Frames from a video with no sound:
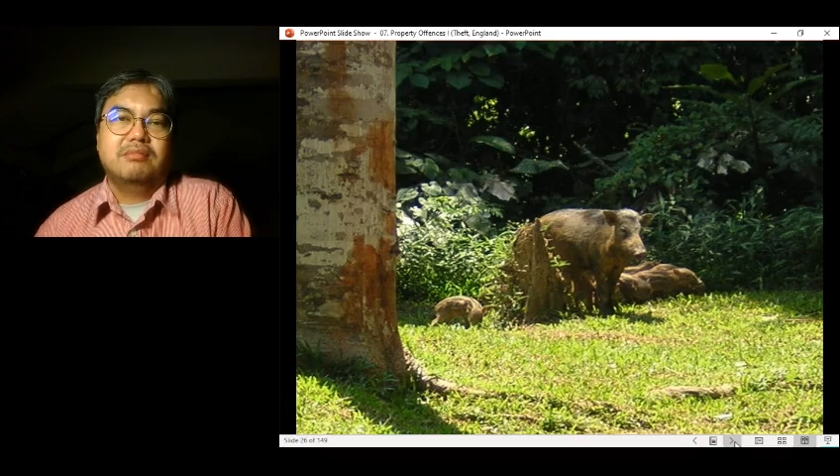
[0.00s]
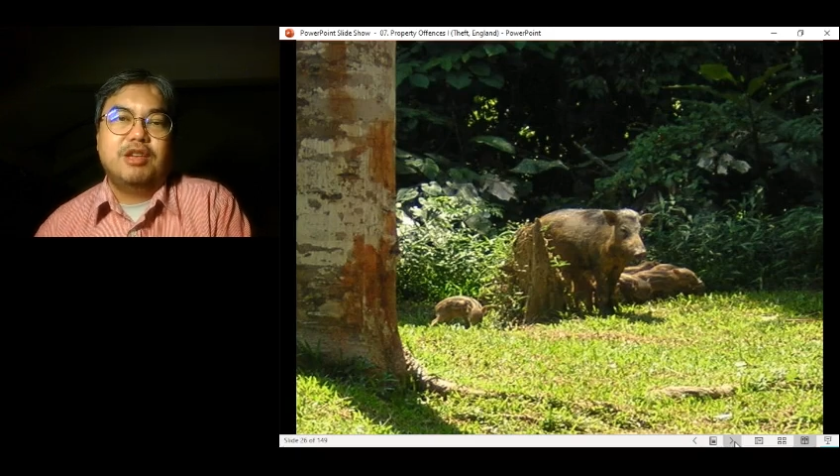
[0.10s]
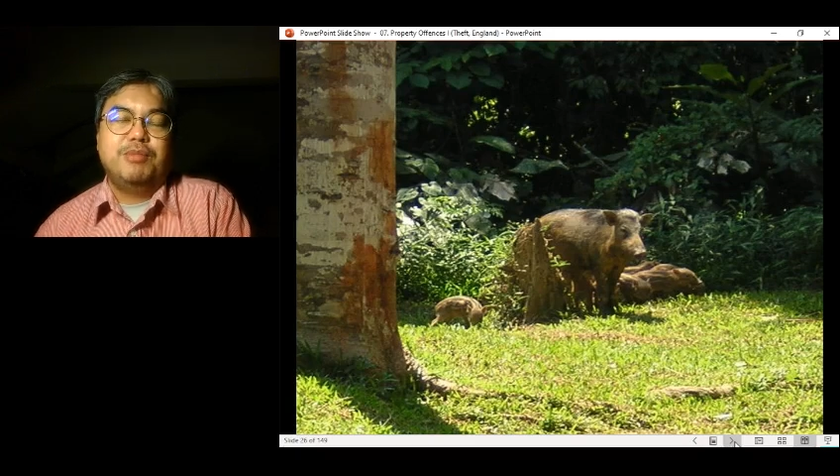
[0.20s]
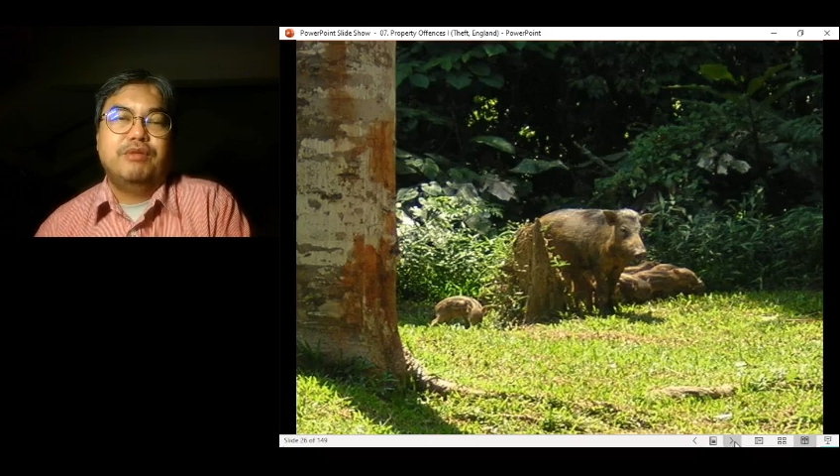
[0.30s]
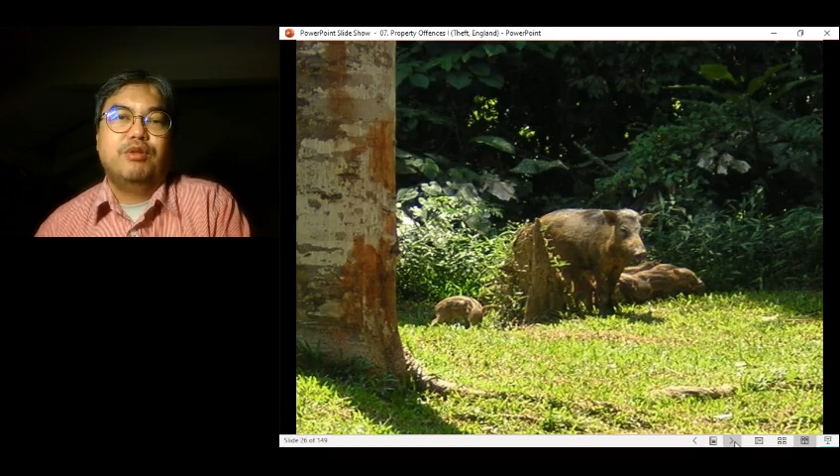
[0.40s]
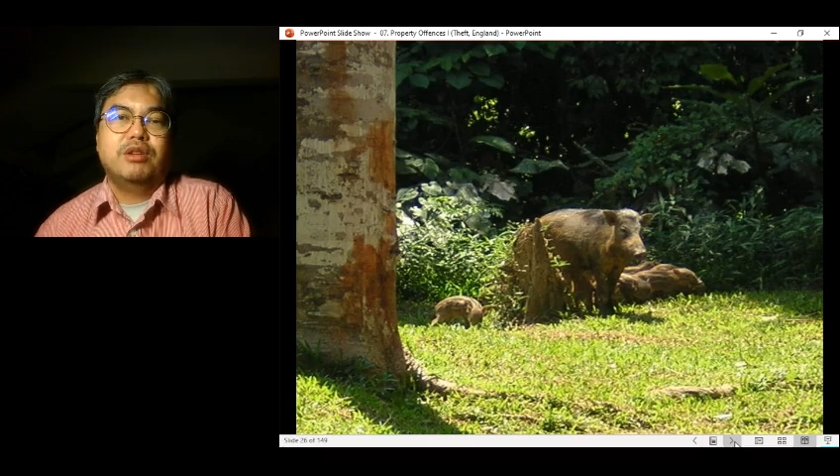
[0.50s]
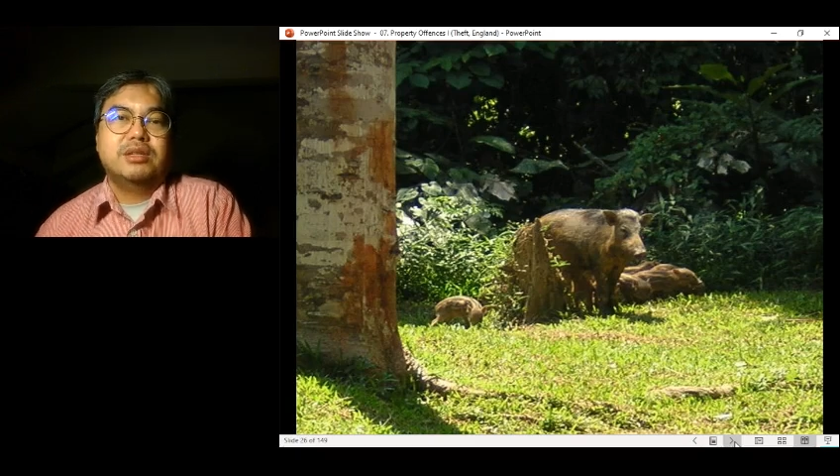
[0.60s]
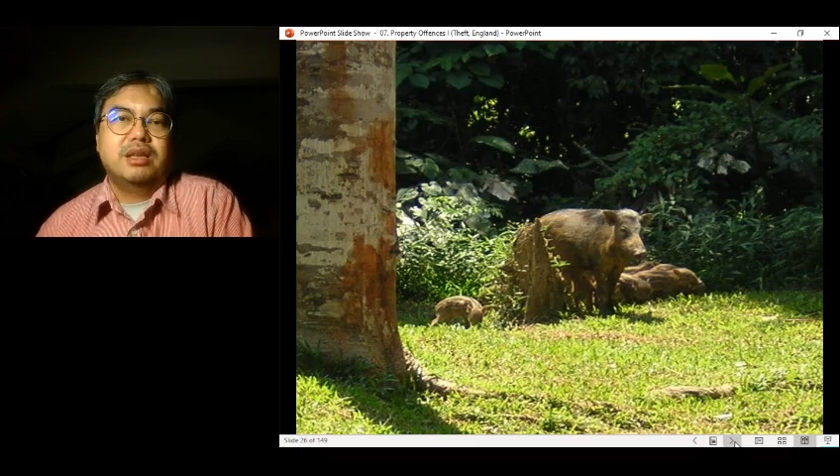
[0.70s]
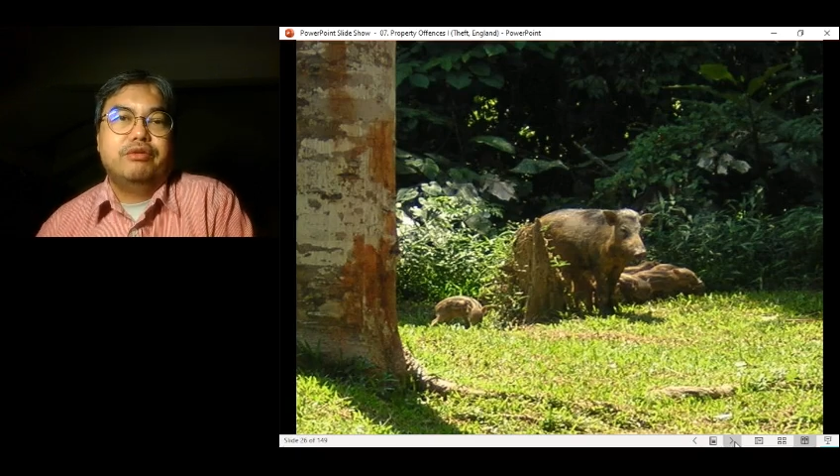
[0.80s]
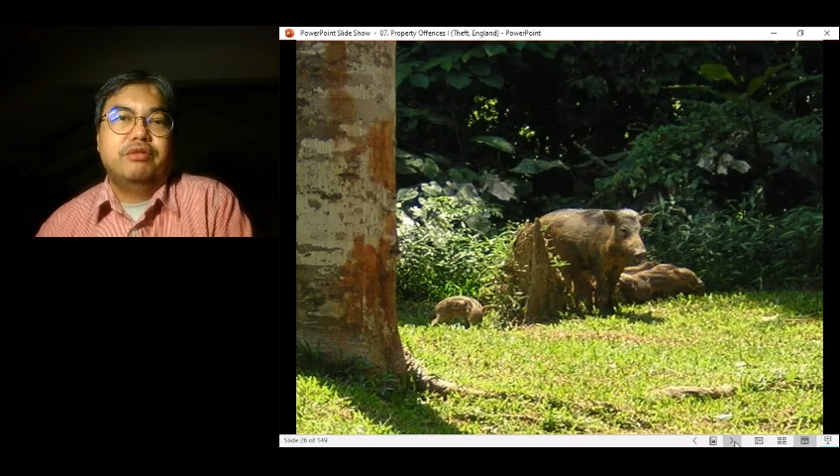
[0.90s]
it for
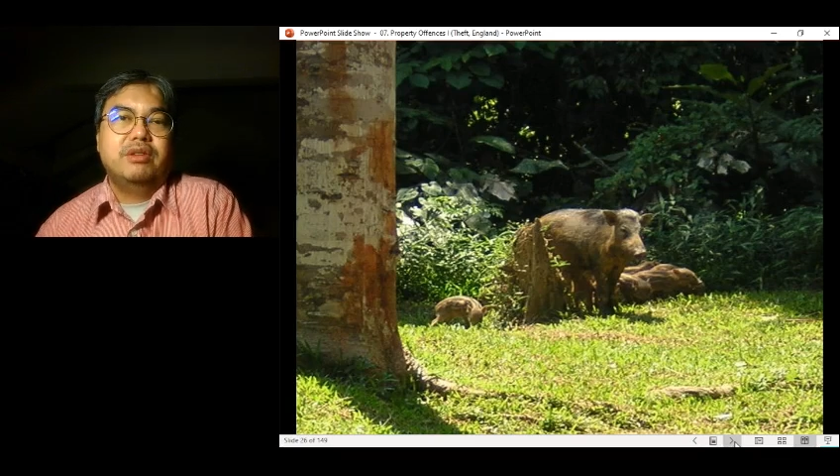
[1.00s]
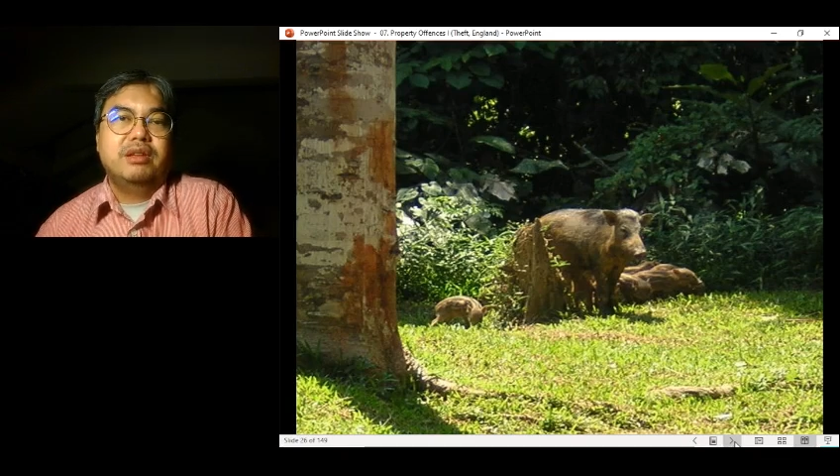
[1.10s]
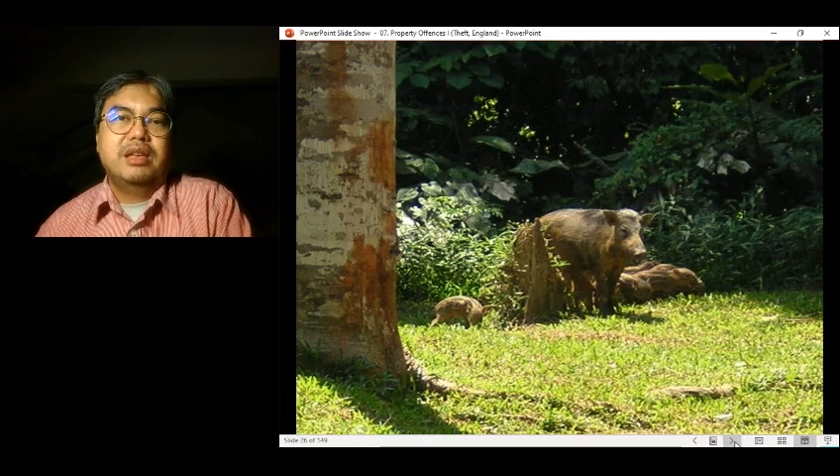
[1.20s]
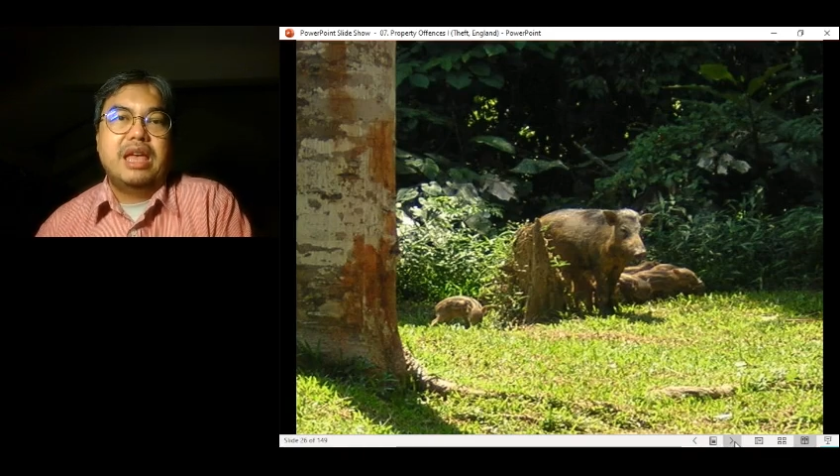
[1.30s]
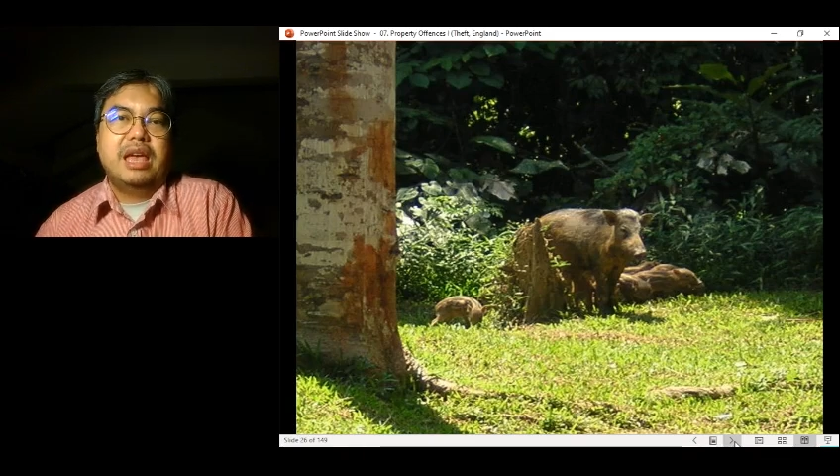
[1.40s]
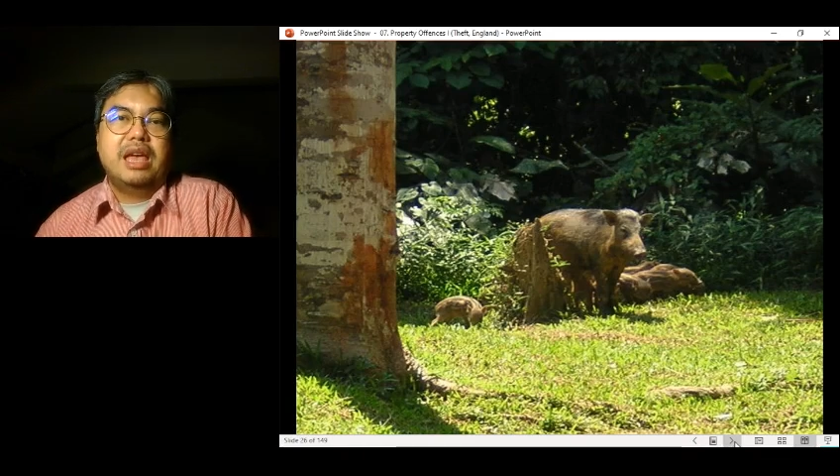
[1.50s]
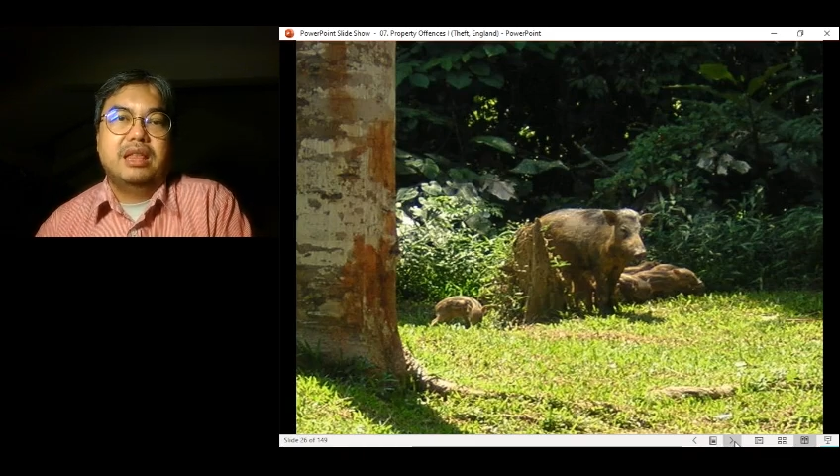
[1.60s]
yourself and